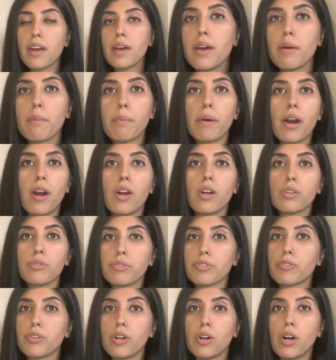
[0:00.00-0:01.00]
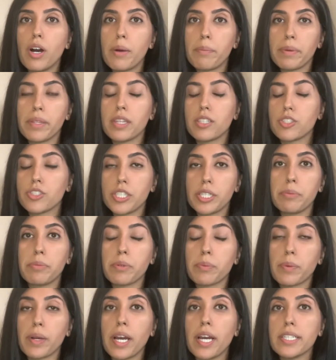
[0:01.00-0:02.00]
But overall, I mean, the
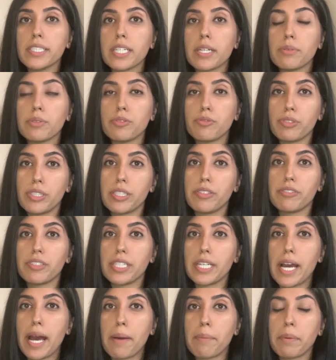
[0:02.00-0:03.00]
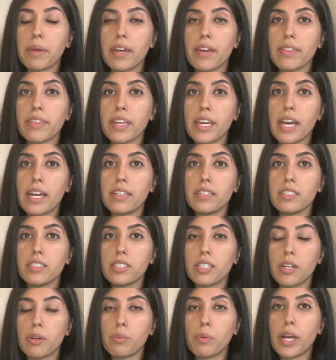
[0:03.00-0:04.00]
treatment worked. I was really, really happy in the end,
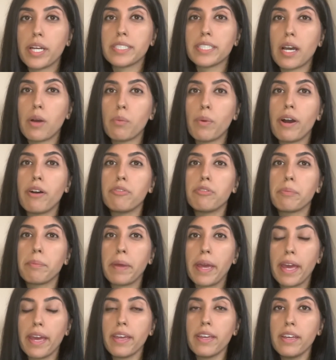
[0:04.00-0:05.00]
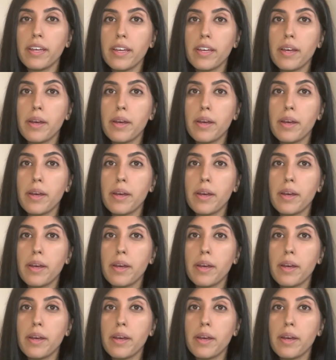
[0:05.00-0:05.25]
so it worked out well for me.